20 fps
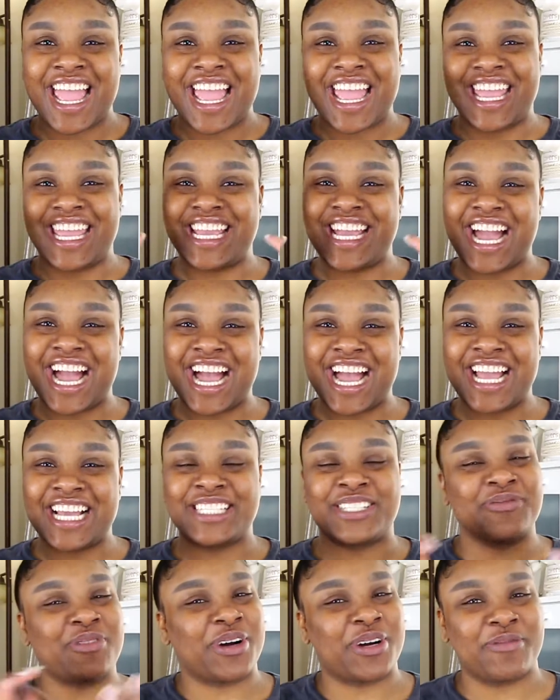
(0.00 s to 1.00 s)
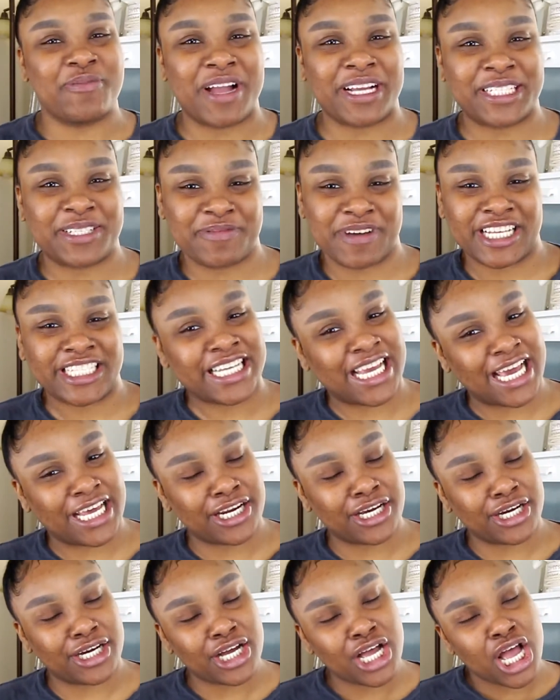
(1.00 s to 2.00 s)
Hey guys, and welcome back to my
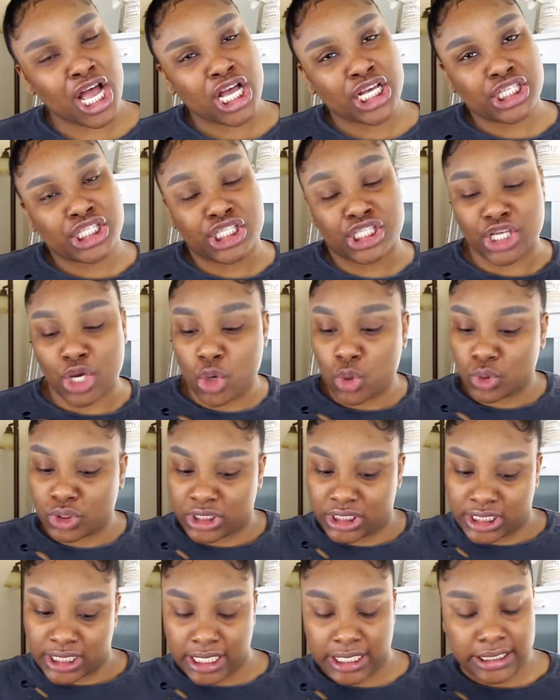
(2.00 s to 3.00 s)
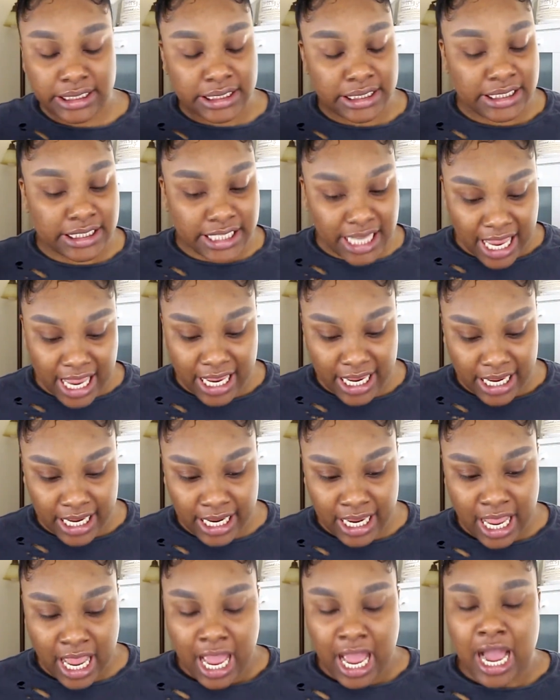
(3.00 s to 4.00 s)
channel. So
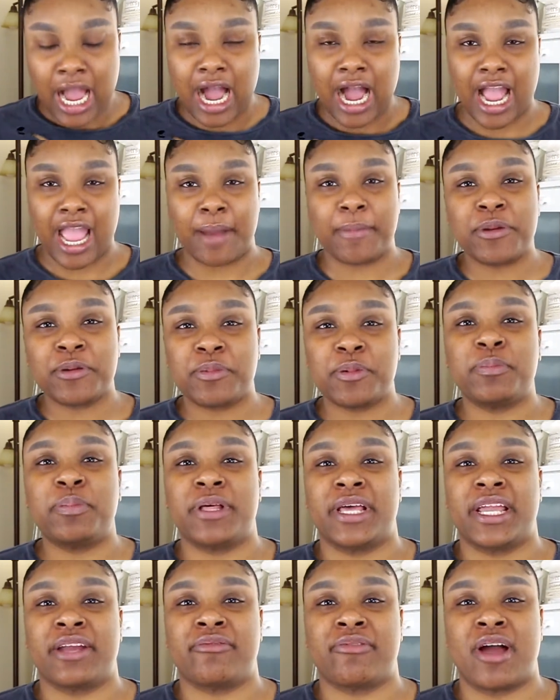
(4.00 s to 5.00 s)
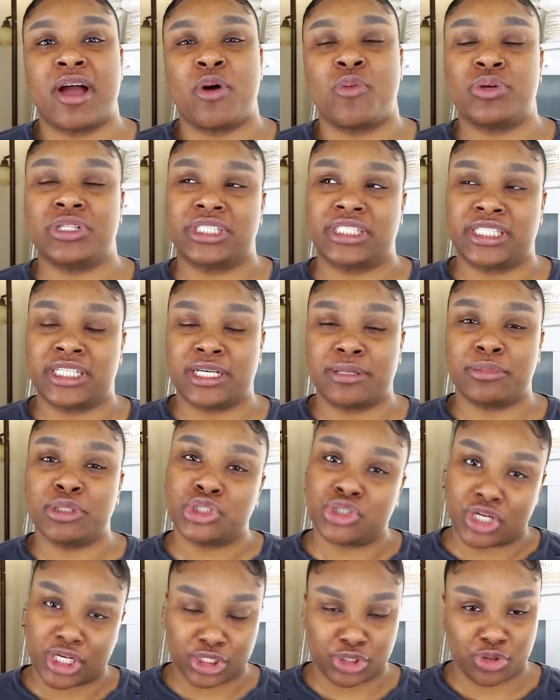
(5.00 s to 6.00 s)
today I am going to be playing around with some
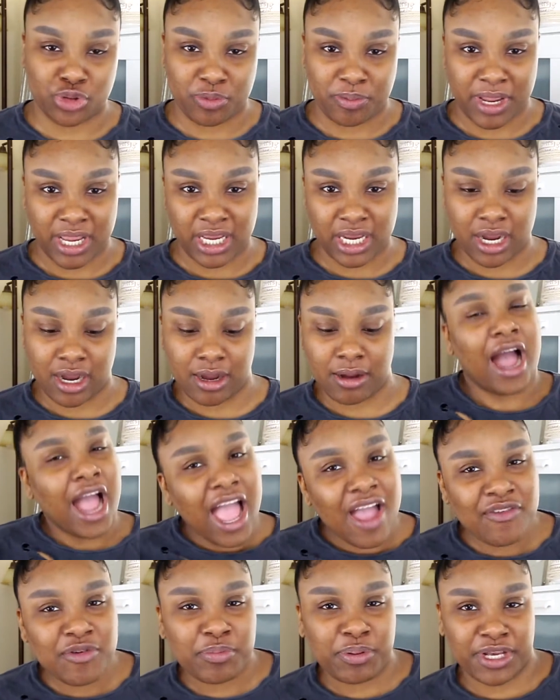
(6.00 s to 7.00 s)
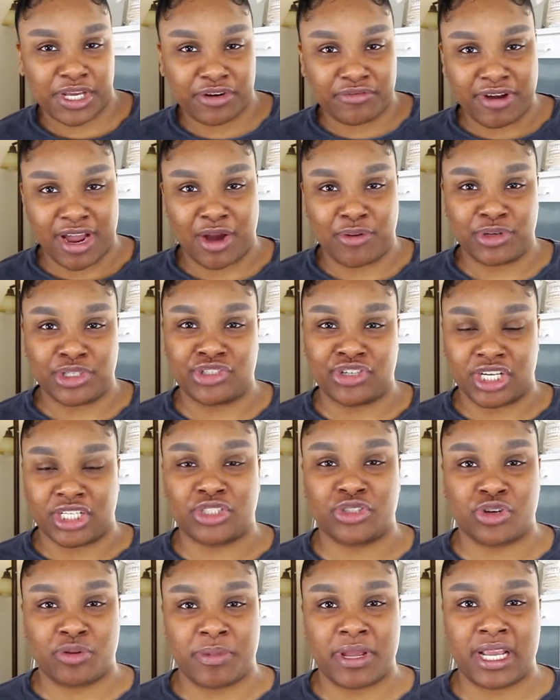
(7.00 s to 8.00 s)
drugstore makeup. I haven't played around with
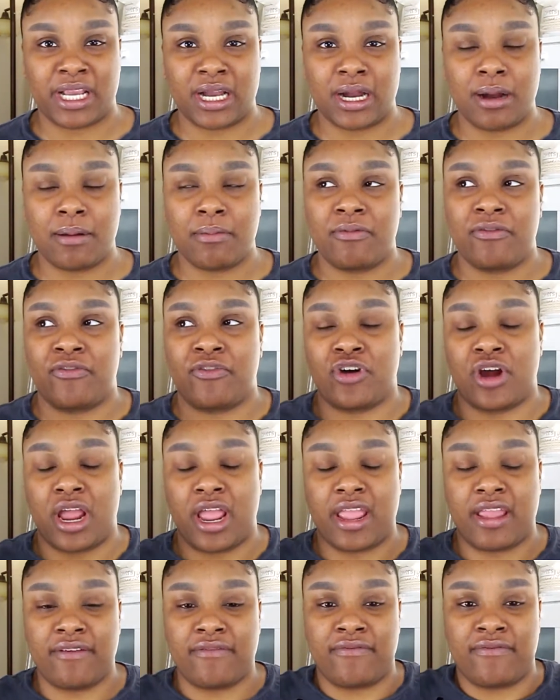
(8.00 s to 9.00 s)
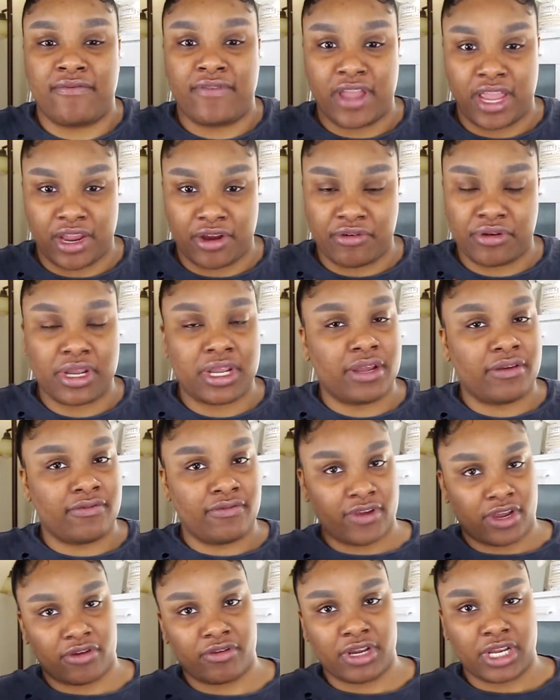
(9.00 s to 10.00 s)
drugstore makeup for a
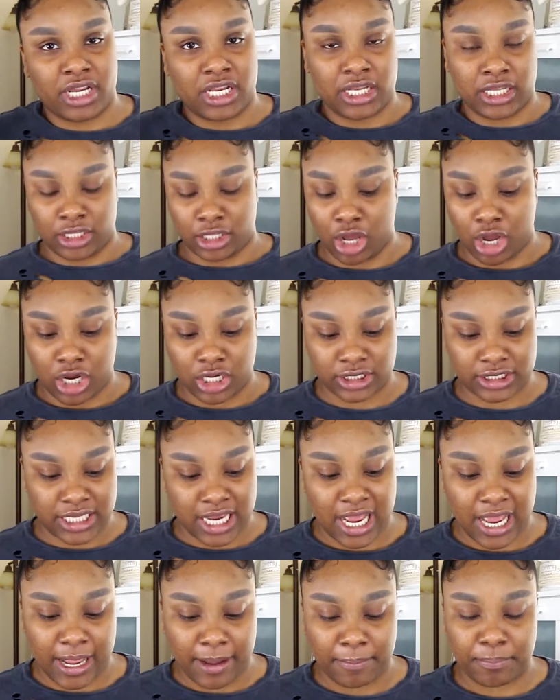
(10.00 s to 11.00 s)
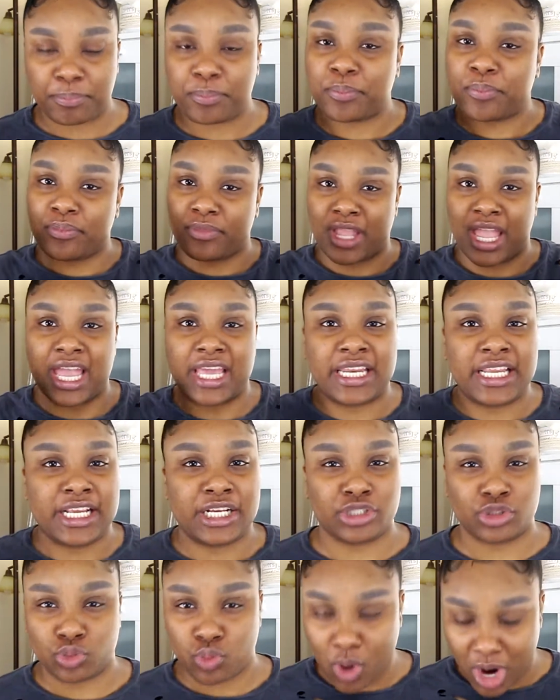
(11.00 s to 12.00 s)
very long time, and
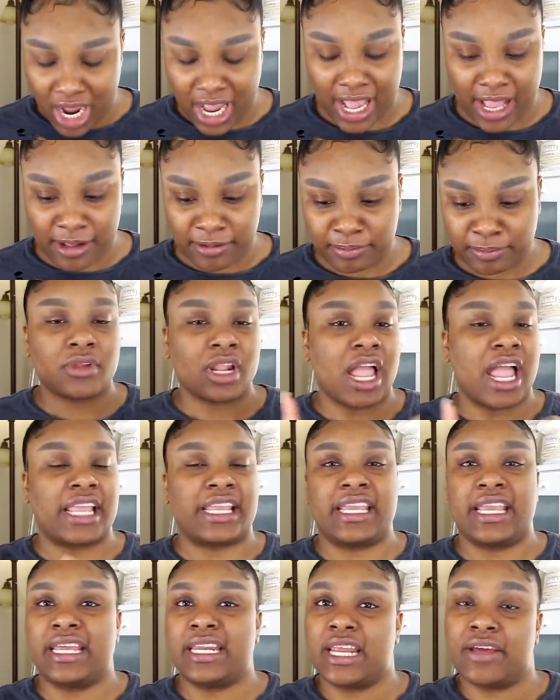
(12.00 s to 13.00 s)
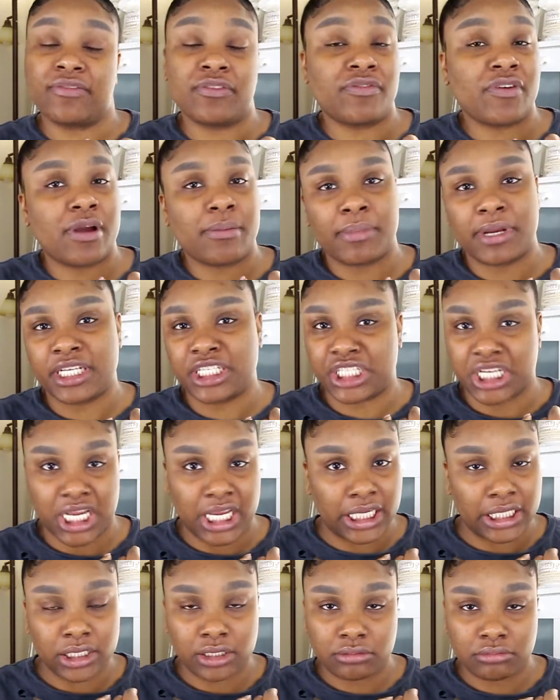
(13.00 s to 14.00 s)
here's why. I can never find my
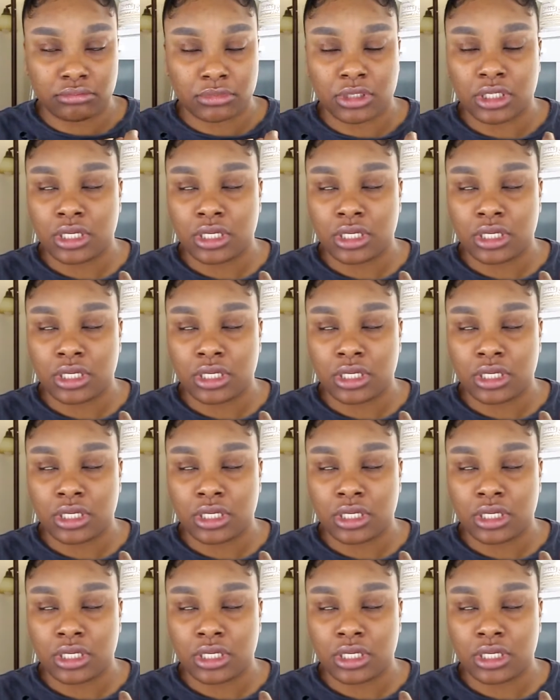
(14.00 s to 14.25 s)
shade.